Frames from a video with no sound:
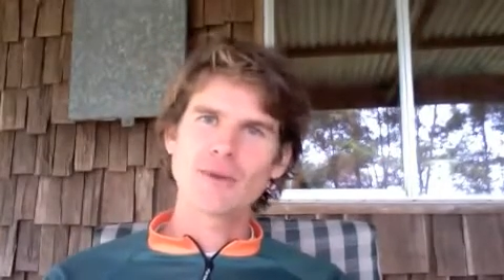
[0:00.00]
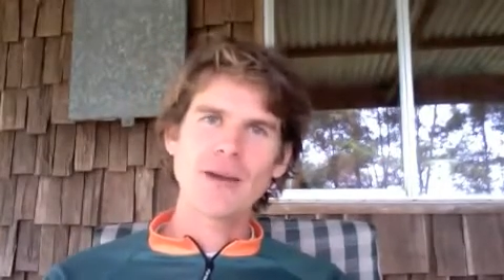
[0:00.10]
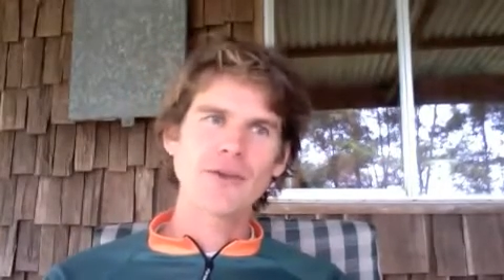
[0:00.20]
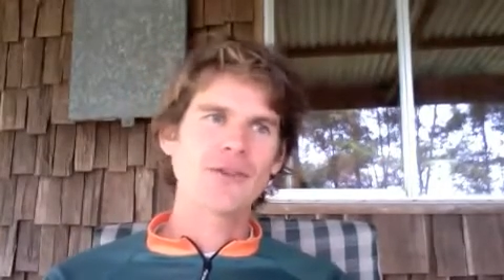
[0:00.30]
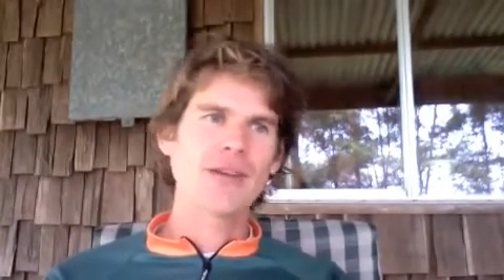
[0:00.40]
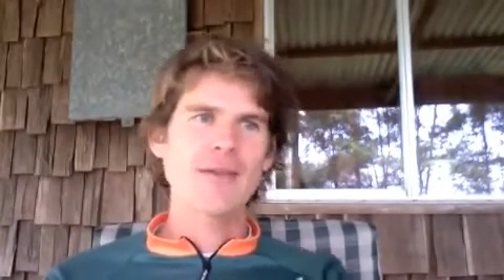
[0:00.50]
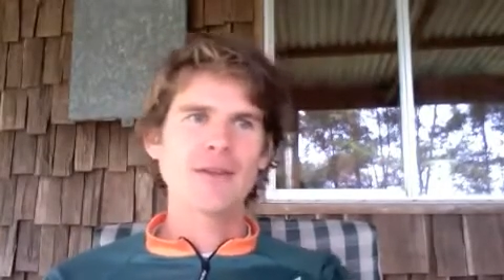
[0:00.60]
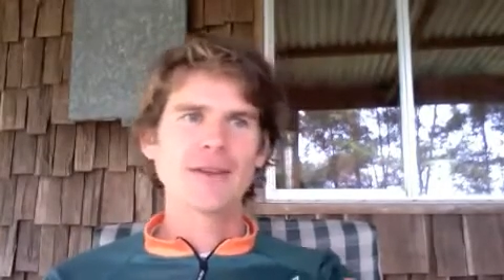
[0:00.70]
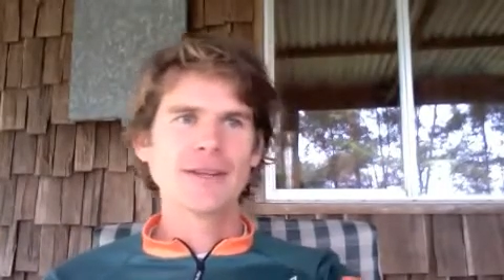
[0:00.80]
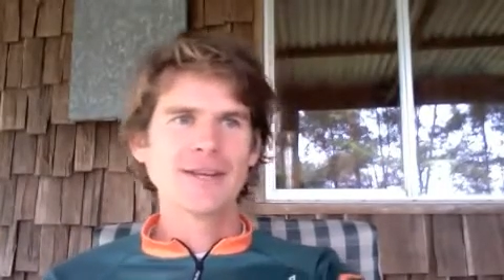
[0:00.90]
understand
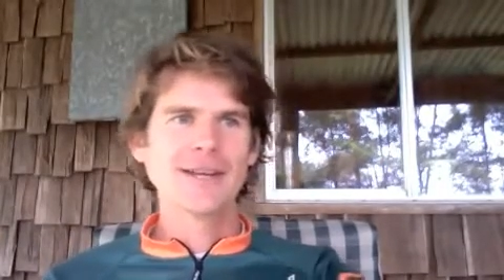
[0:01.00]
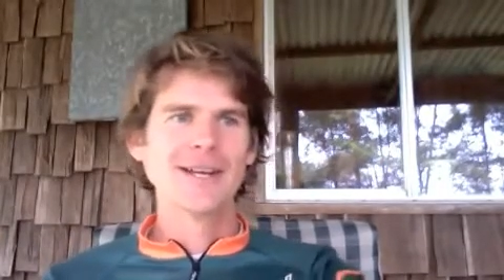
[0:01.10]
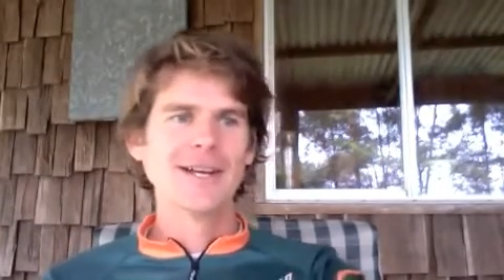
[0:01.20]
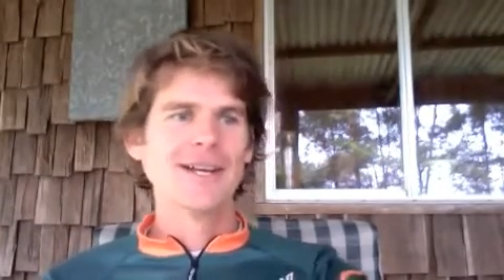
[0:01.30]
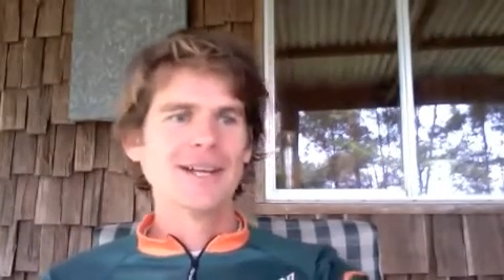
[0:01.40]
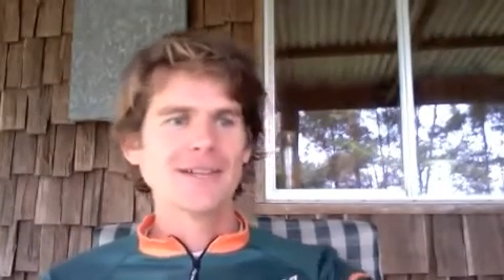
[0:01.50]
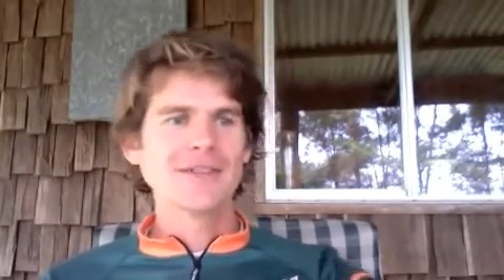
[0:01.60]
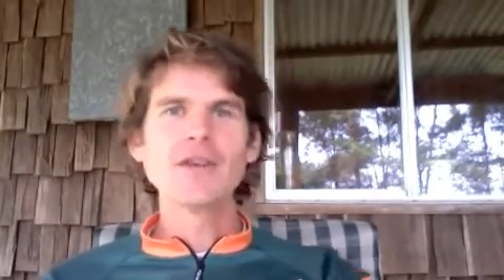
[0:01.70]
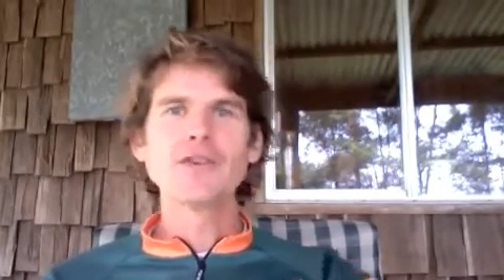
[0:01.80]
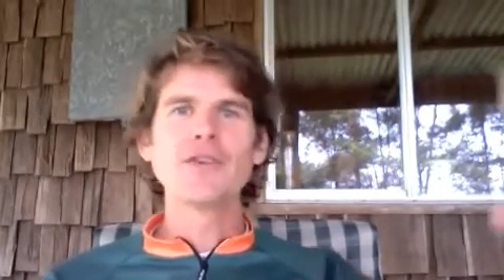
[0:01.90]
that it's
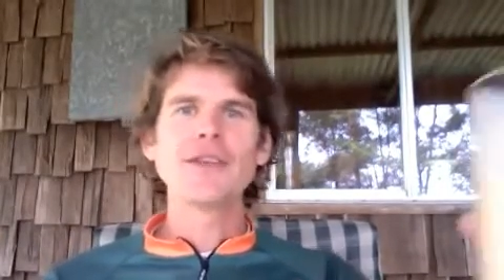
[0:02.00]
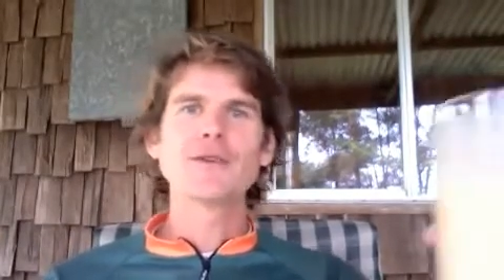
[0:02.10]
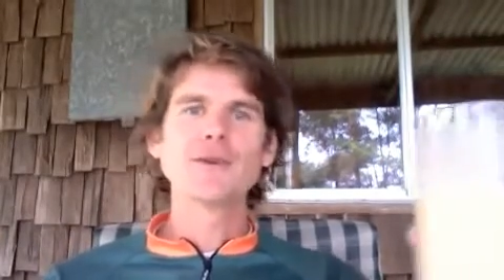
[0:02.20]
an easy thing to